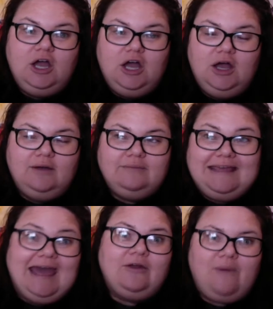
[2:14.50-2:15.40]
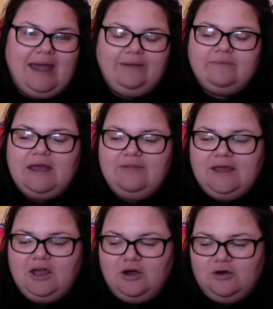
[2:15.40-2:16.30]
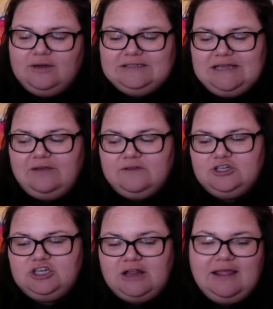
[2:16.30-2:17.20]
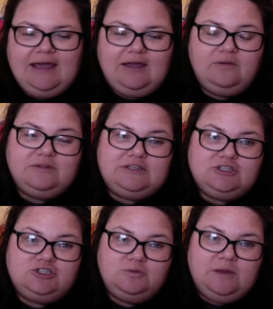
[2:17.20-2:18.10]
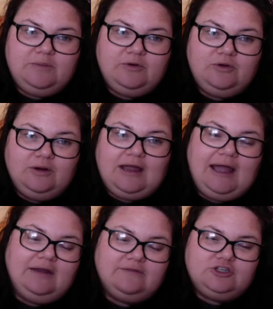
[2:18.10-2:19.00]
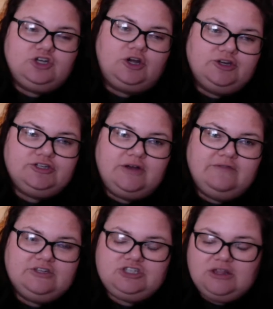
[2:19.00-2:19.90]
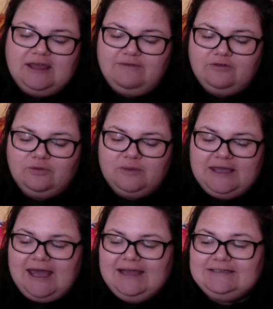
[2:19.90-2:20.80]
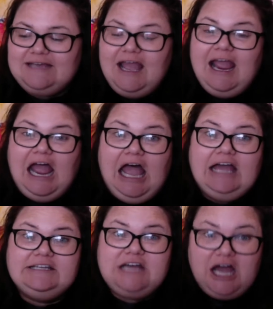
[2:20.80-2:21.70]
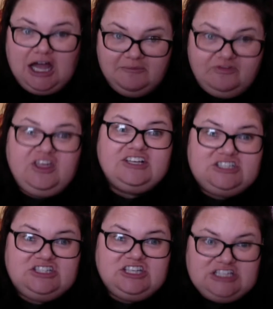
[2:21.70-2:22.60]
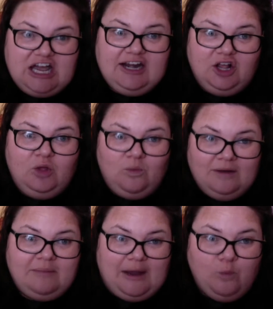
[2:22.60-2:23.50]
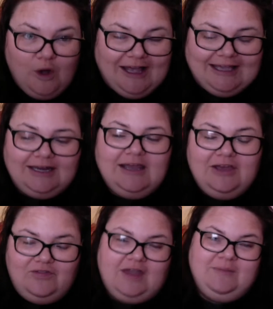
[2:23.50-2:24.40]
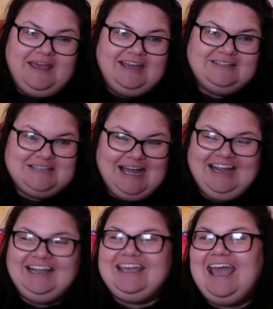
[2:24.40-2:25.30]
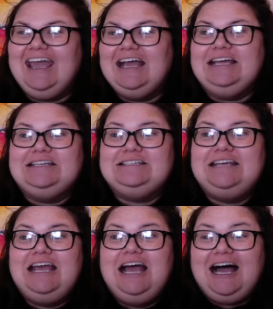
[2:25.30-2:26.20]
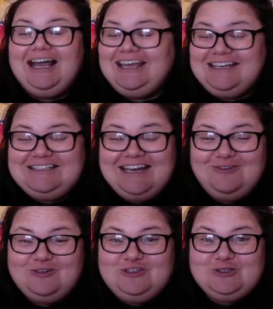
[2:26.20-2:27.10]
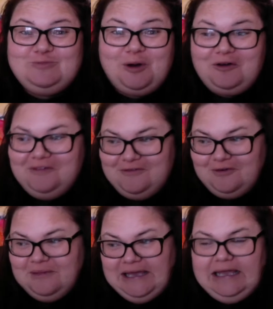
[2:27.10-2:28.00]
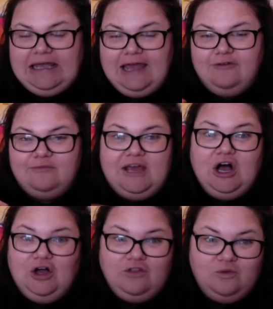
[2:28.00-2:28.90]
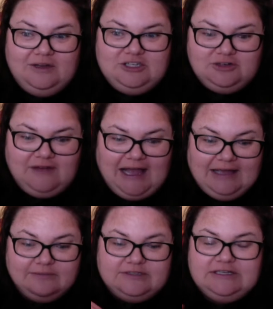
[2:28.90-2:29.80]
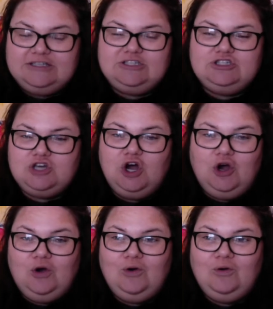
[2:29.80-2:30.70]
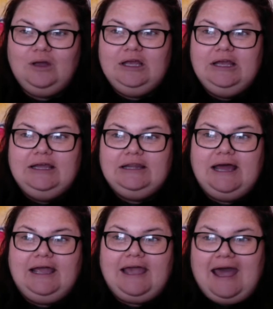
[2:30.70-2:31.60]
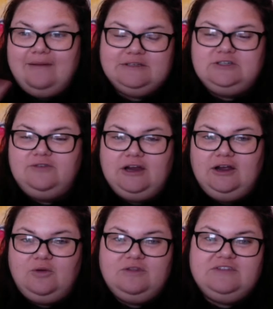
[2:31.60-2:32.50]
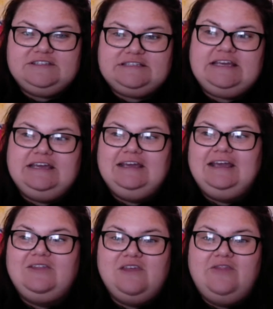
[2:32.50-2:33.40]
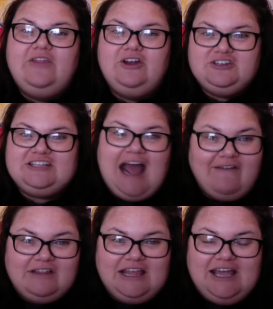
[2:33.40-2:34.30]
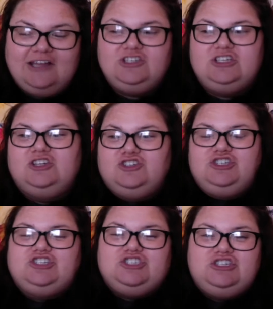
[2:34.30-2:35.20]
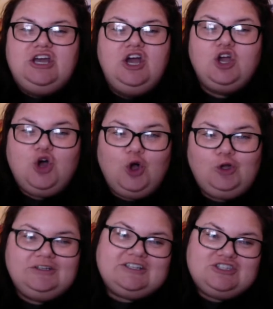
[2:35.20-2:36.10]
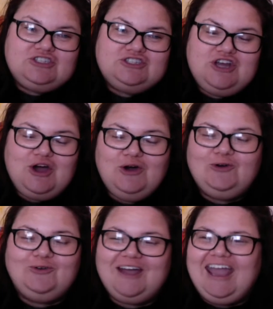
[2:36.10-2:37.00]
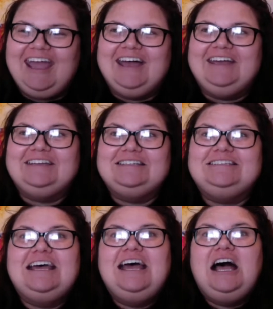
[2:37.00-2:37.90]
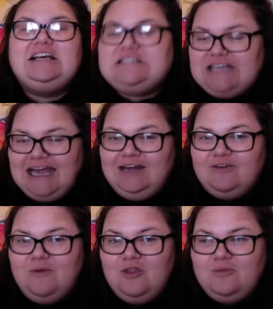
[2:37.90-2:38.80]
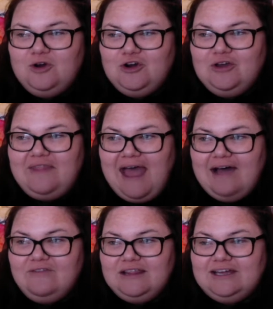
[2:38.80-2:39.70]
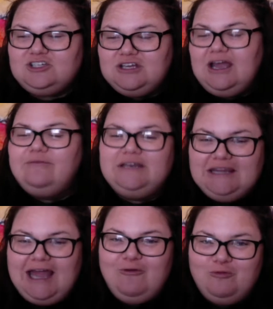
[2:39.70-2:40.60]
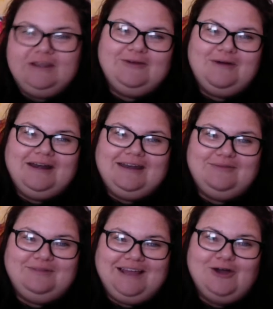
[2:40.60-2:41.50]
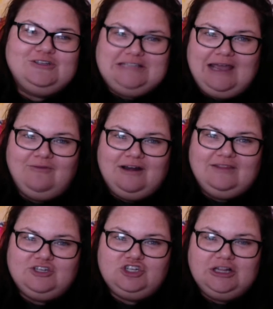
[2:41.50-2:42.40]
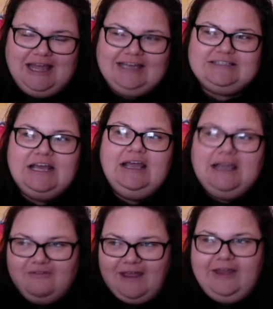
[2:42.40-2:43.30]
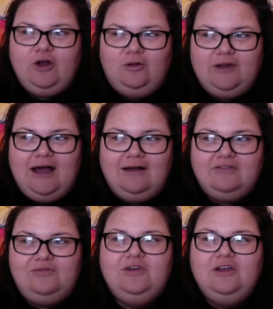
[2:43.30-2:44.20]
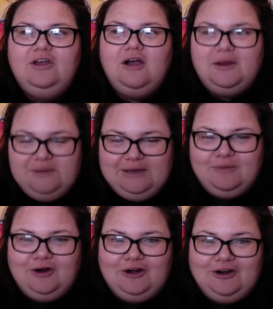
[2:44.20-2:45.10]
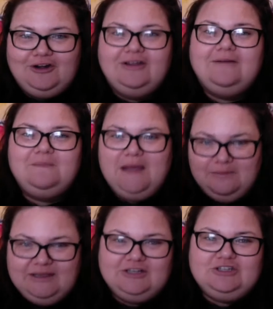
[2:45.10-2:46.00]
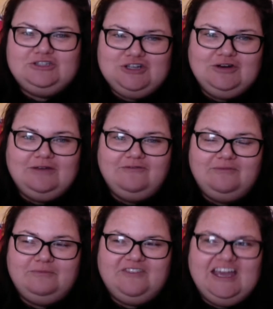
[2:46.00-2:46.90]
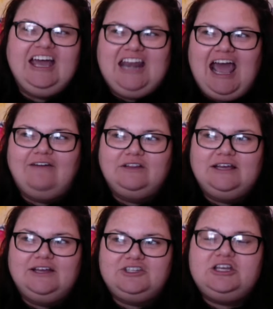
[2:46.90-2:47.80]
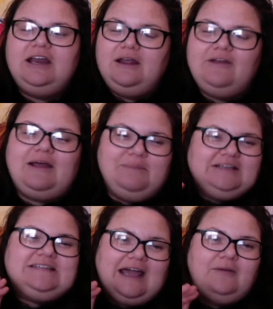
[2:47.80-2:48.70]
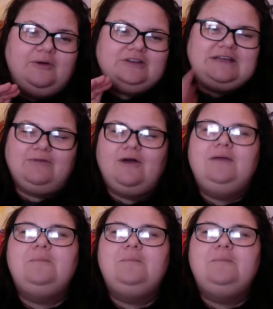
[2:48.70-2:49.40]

um, getaway and they go and stay in the chalet with these two people who are kind of in charge of the chalet for the weekend and thus the title one by one they begin dying and like i said it was just perfect for me it gave me all the winter vibes it's so like atmospheric with the skiing and then there's an avalanche and there's just cold and snow and aside from all the murder and the avalanche like i would i really wanted to go stay in one of these chalets if i could hold off on being murdered and being snowed in via an avalanche and on a big stack of books I've won.